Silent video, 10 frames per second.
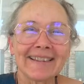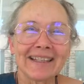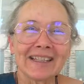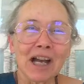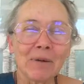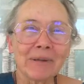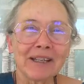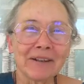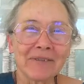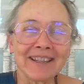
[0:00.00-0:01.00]
The
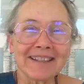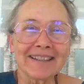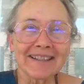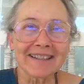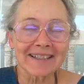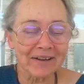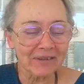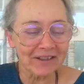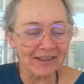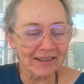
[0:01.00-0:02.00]
topic of this, the
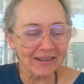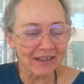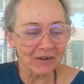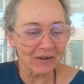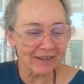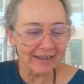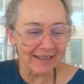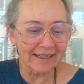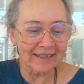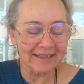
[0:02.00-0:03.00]
7th in the series,
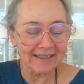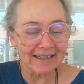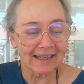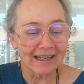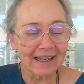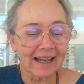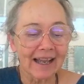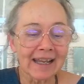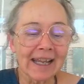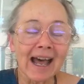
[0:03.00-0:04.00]
is
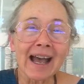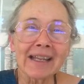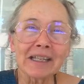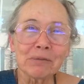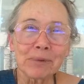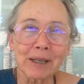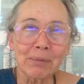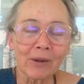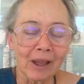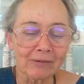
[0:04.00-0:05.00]
Lion
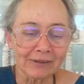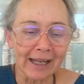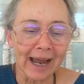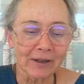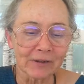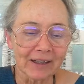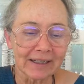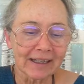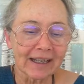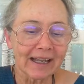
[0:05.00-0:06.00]
People of
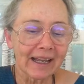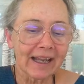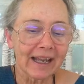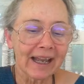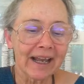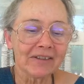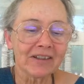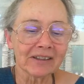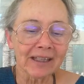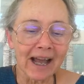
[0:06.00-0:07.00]
Lyra and
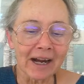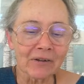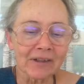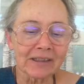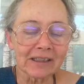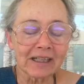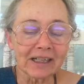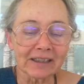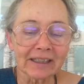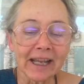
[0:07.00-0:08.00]
the Lyran
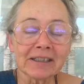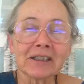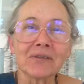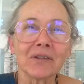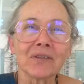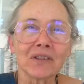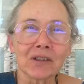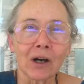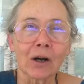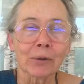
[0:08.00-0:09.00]
Collective of
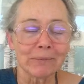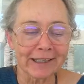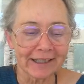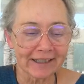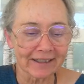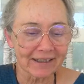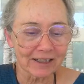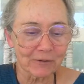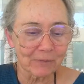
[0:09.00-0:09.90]
Star Beings.